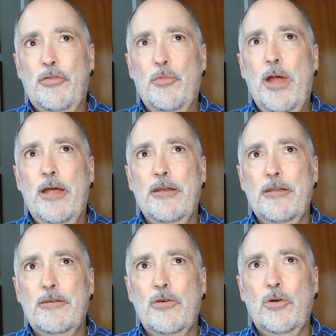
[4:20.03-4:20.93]

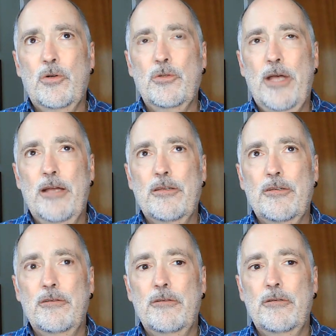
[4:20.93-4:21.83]
thread to hold on
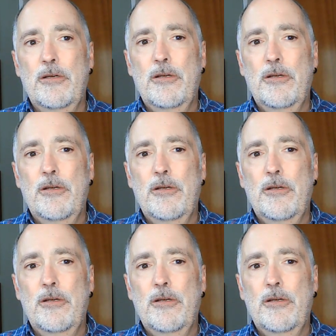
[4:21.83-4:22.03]
to,